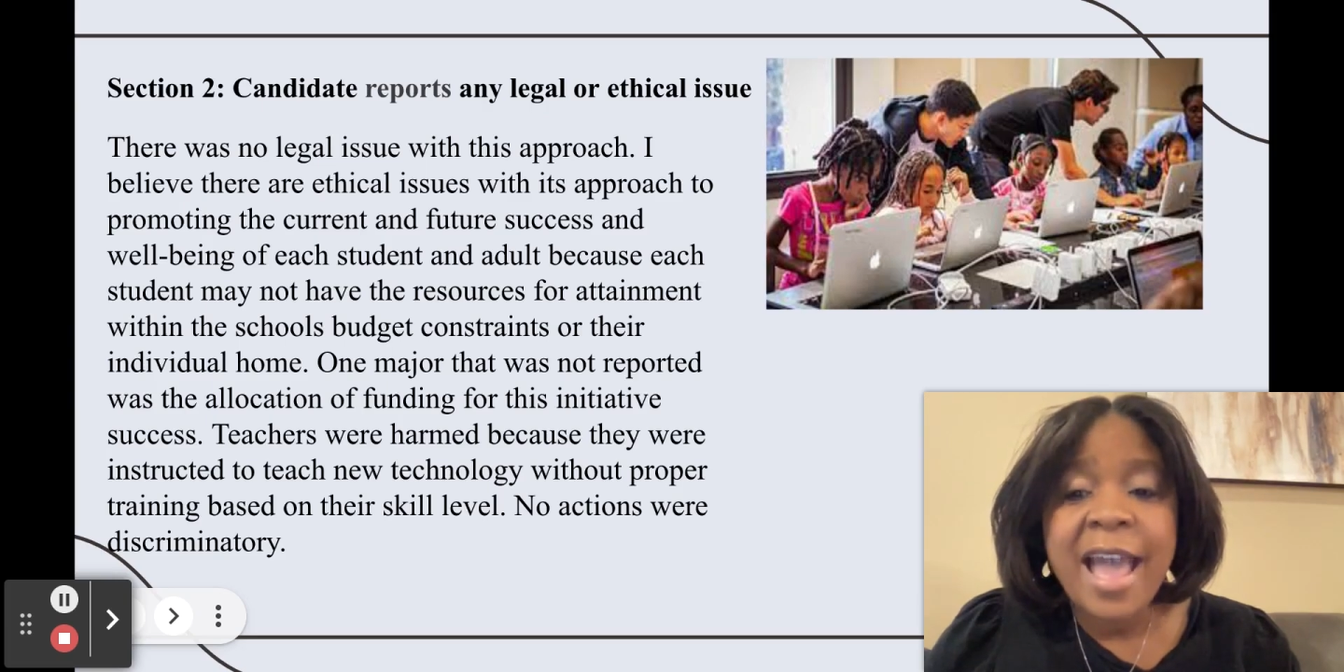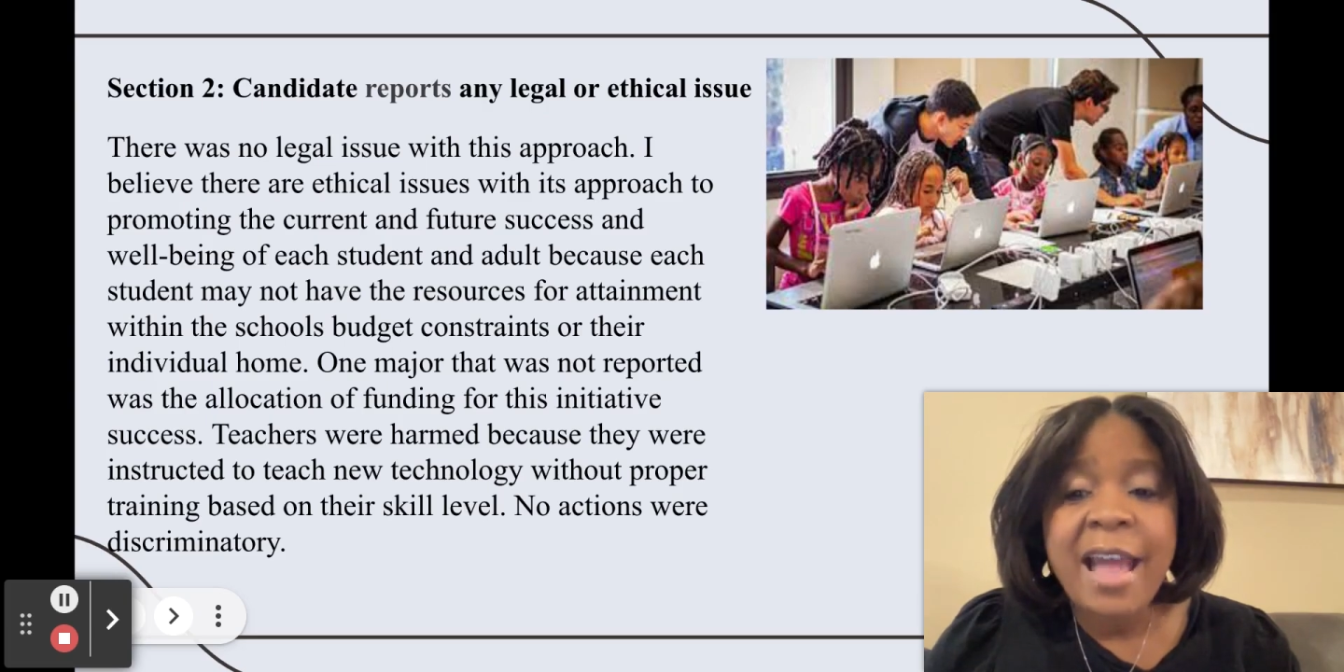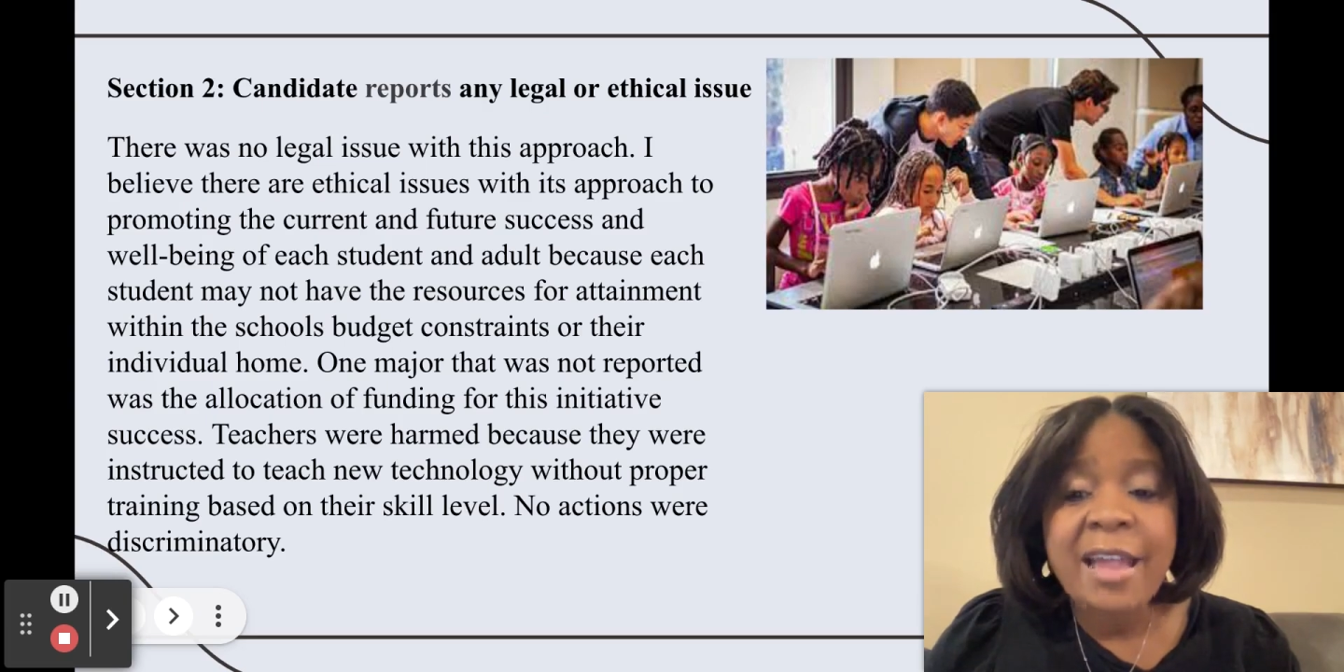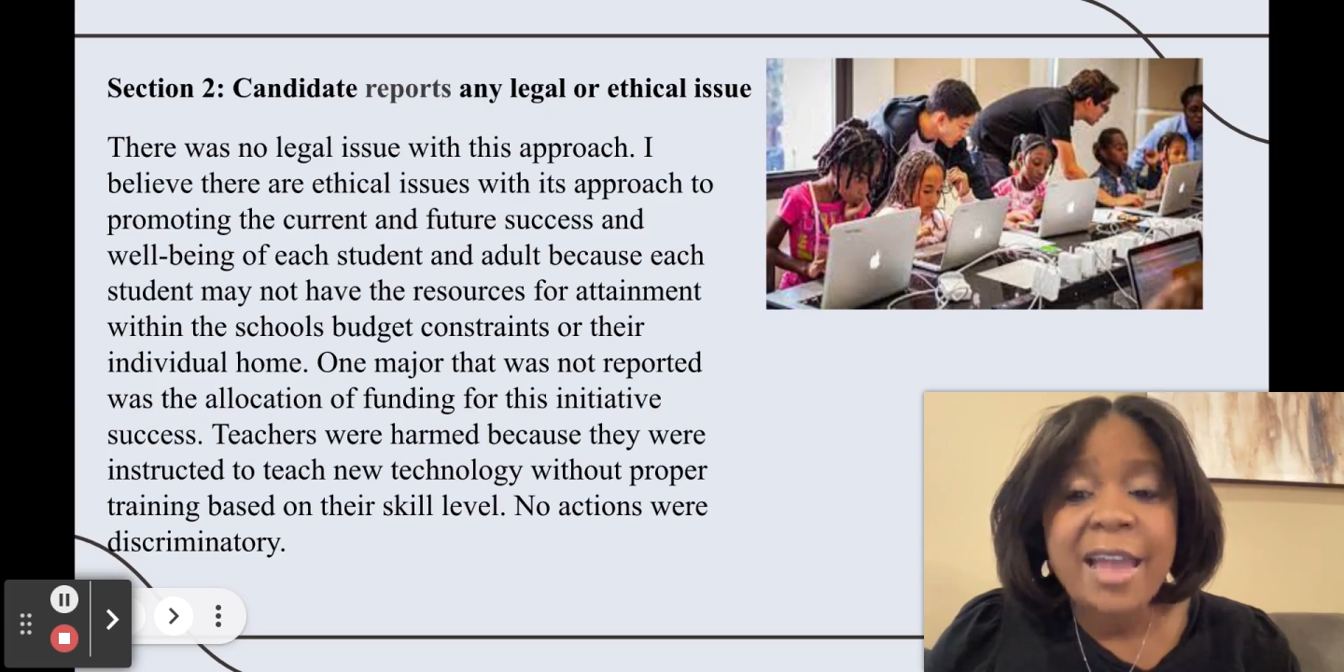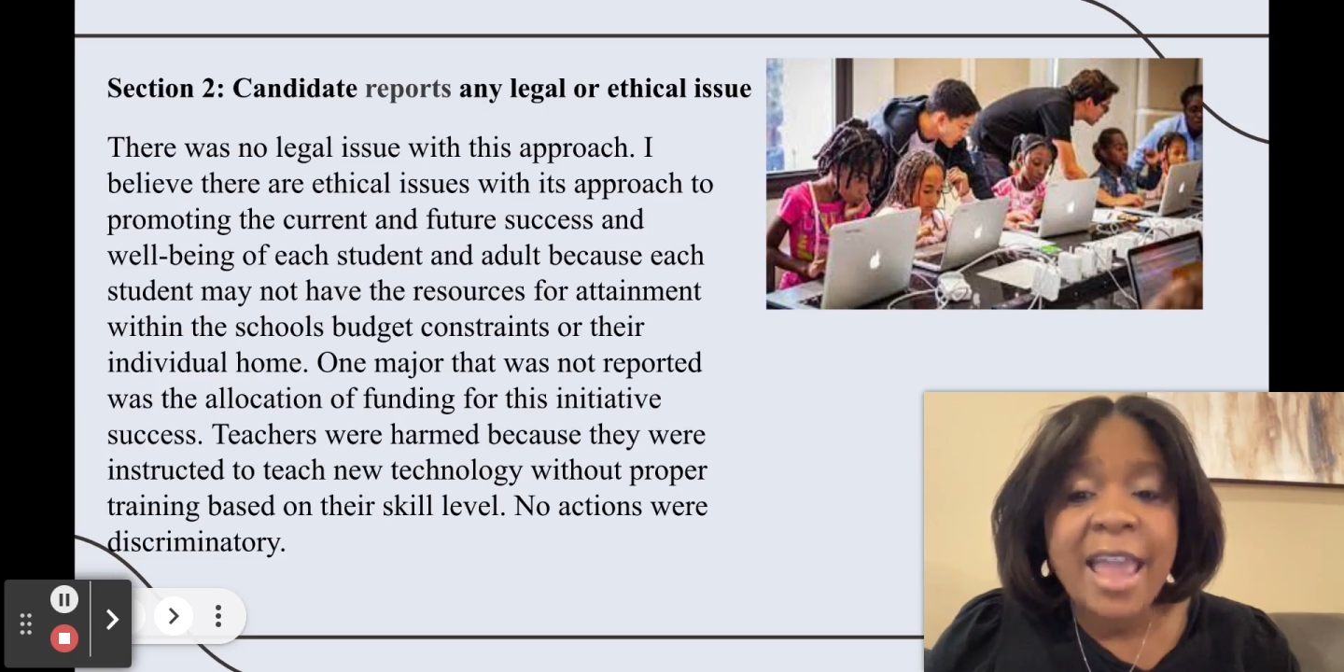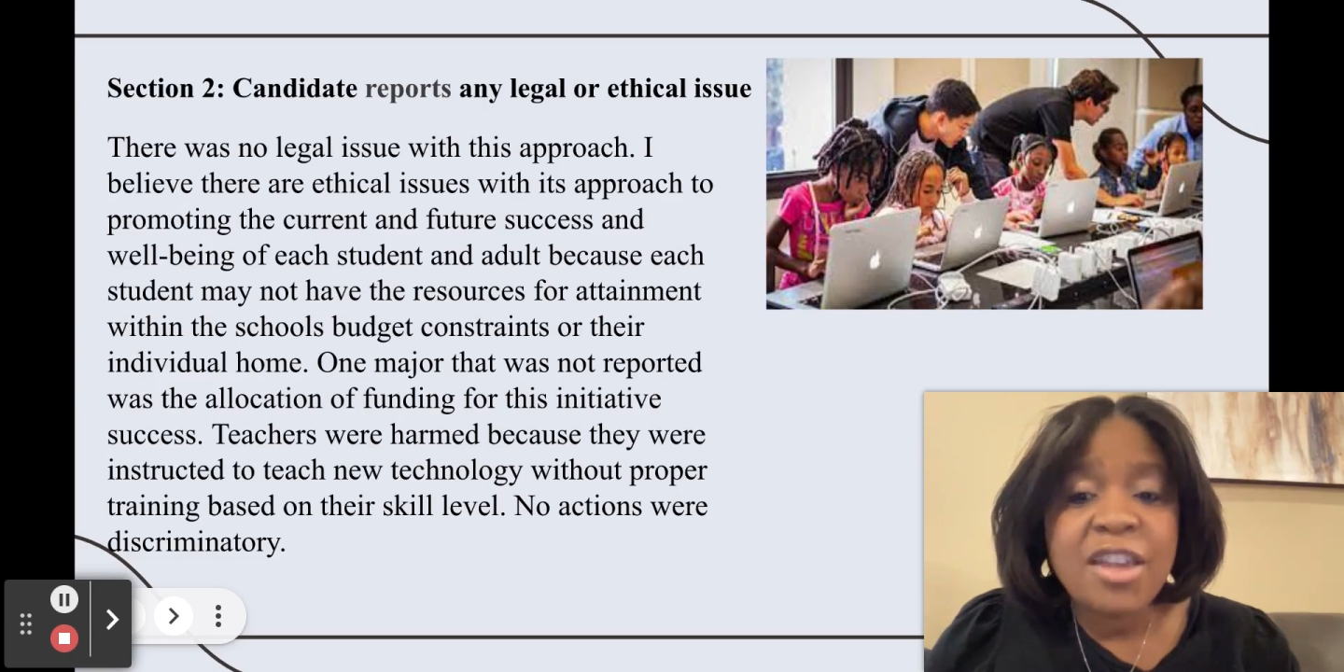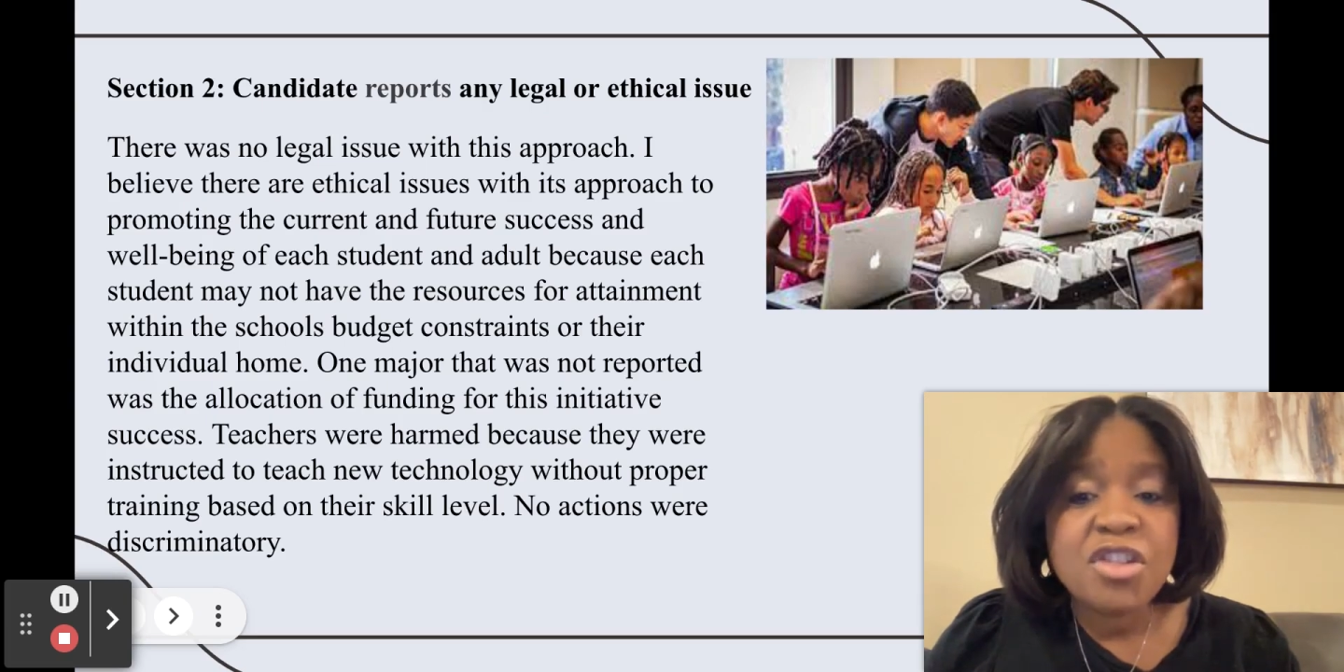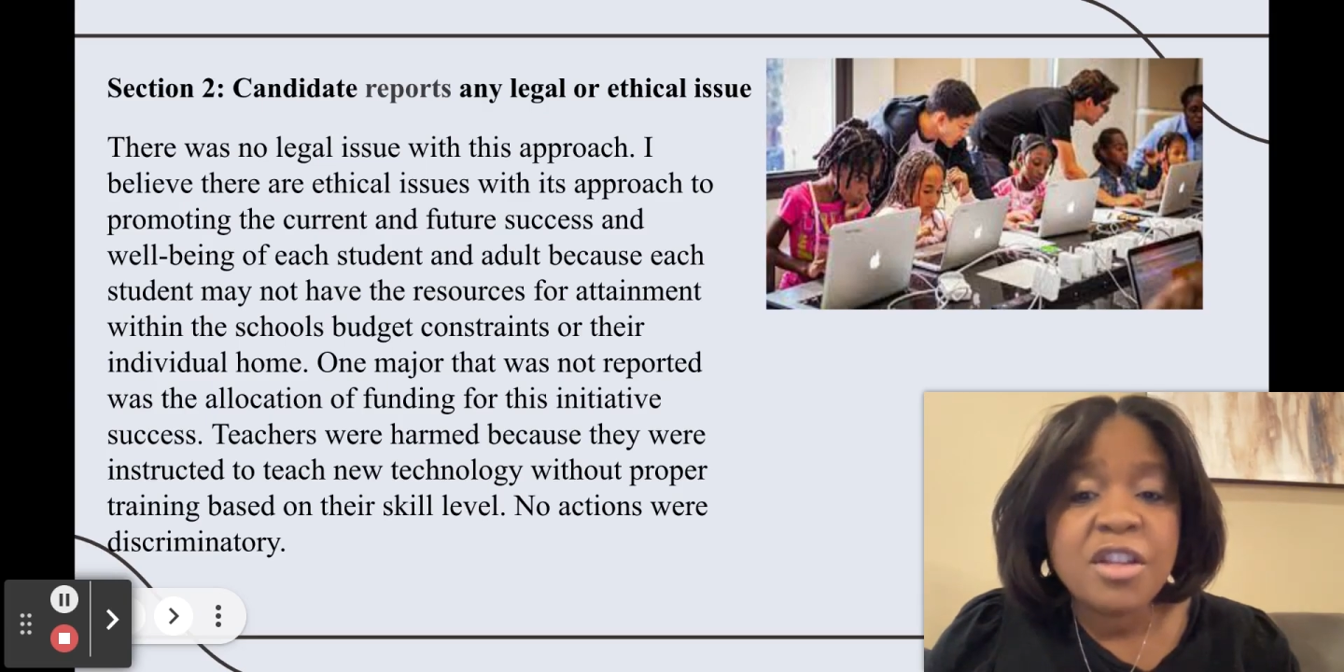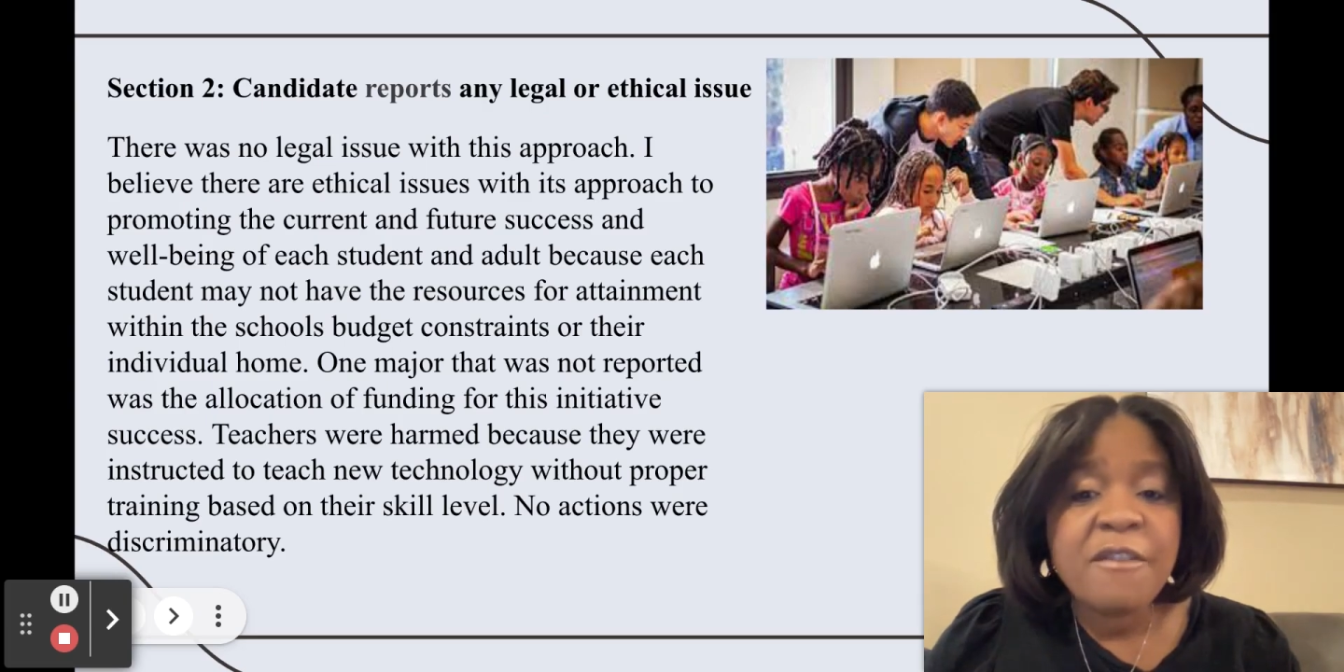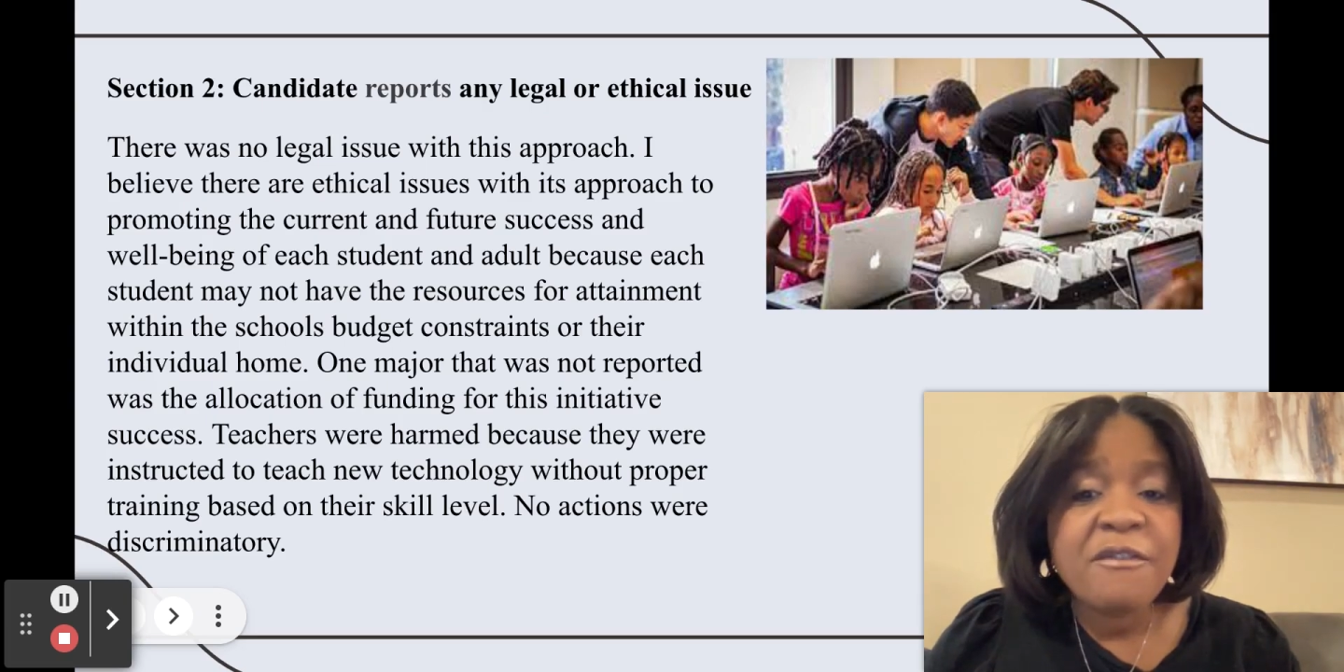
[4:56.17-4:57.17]

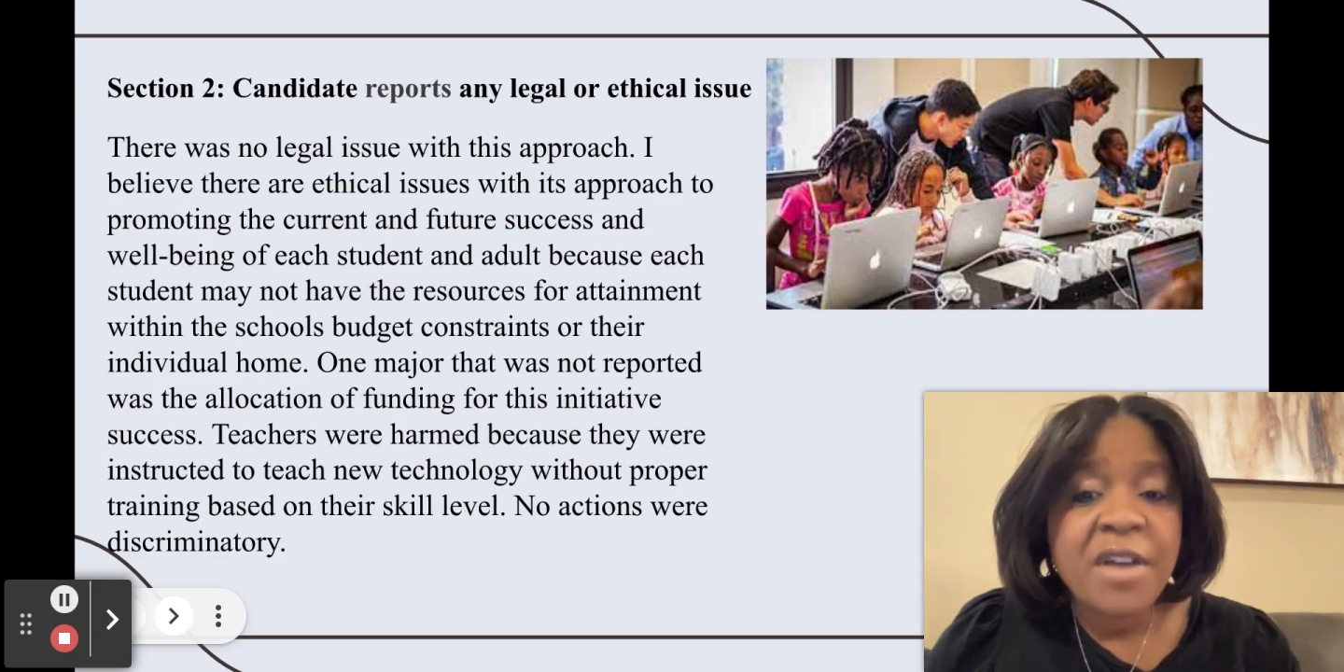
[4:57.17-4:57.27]
allocation of